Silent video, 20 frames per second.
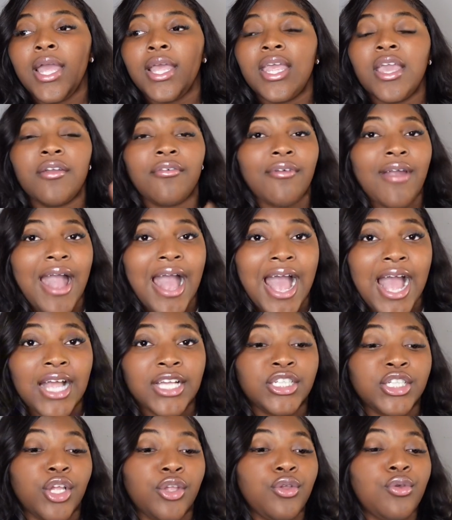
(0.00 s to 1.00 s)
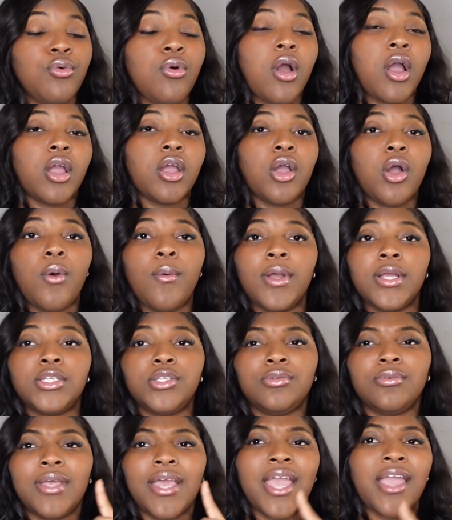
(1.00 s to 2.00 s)
get rash. You are going
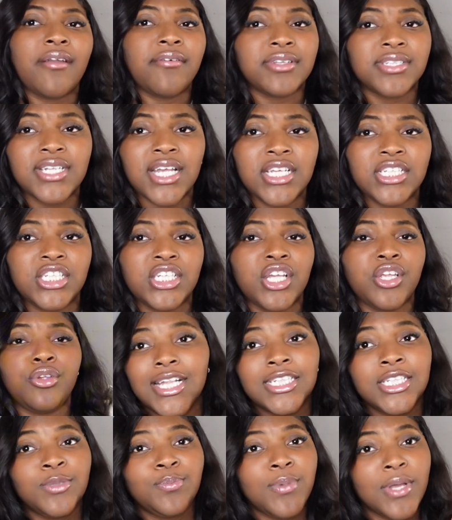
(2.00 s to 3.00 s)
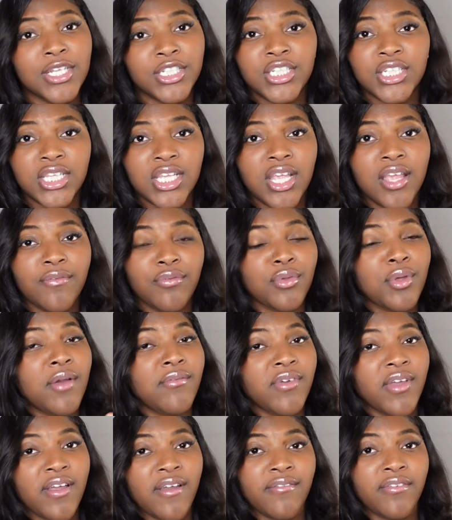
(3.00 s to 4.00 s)
to get irritation, especially if you have
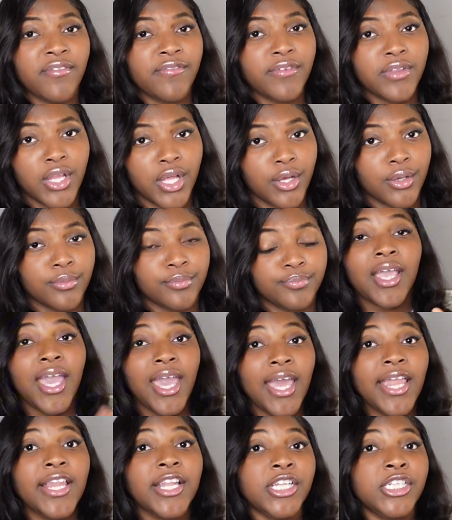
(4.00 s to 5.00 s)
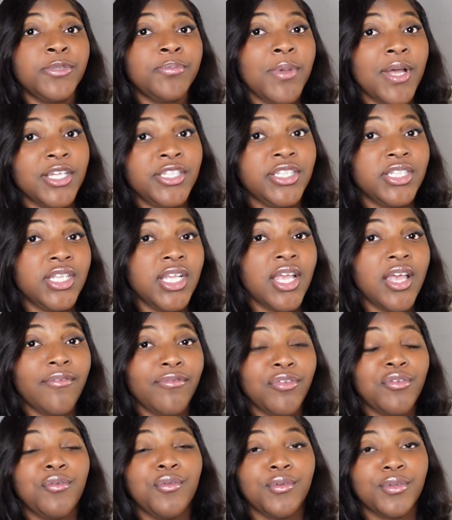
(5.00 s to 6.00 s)
a heavy flow. And especially if
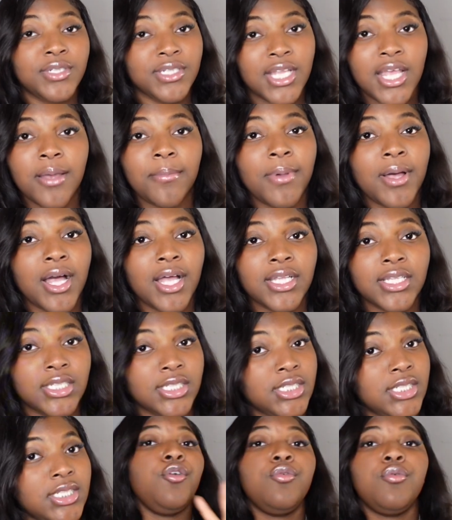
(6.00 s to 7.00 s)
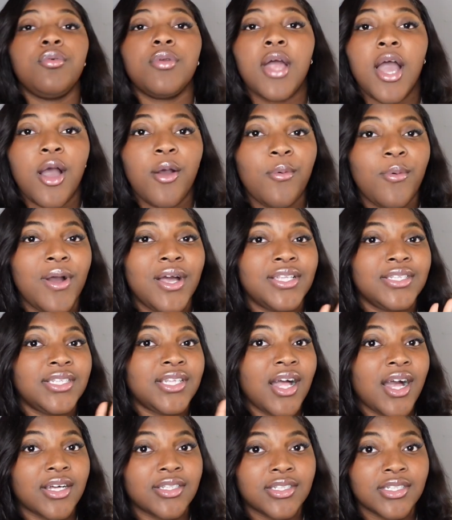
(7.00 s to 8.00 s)
you use tampons. You do not want
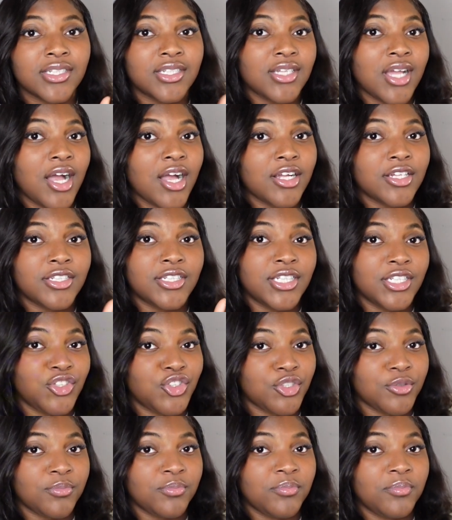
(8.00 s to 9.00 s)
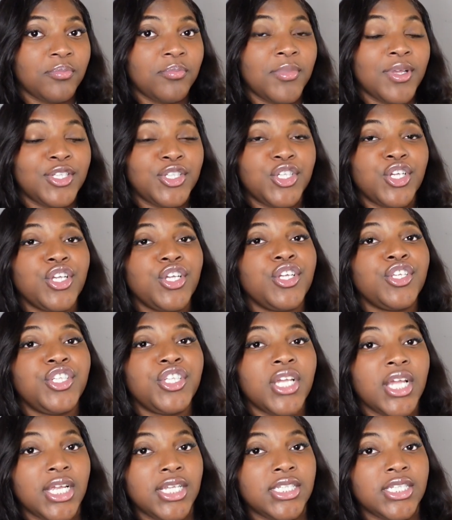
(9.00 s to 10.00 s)
toxic shock syndrome. Make sure you're
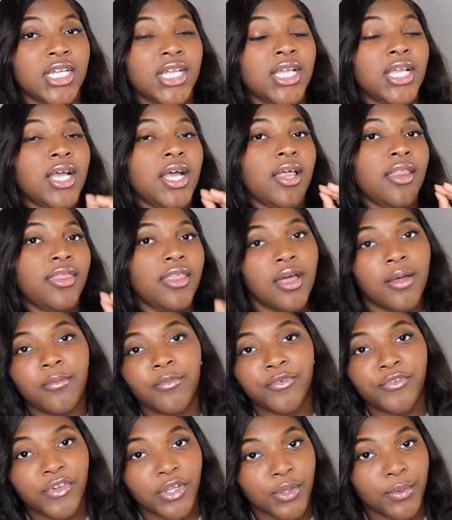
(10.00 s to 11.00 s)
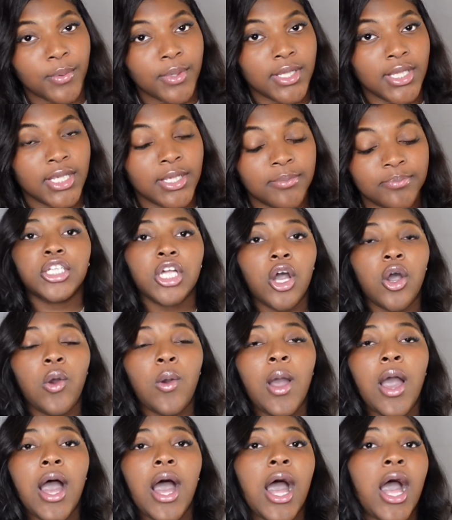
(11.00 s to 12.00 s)
changing them frequently. So
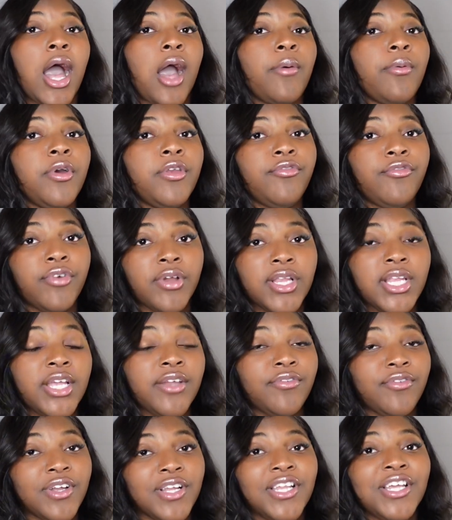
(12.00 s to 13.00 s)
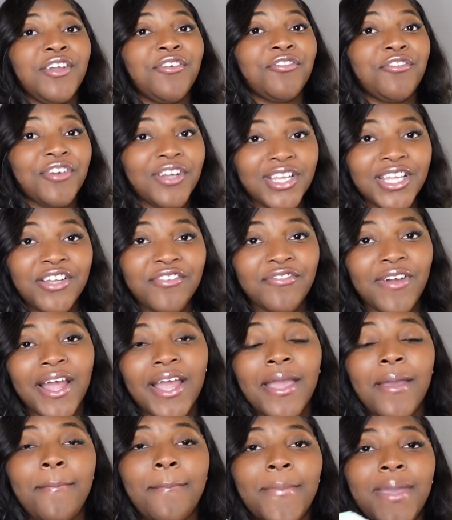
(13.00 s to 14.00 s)
I would really
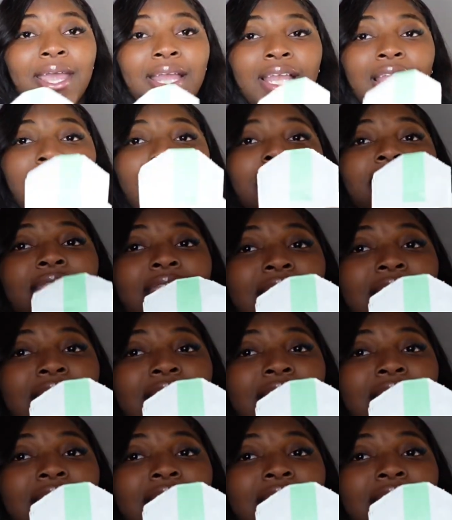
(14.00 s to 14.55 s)
recommend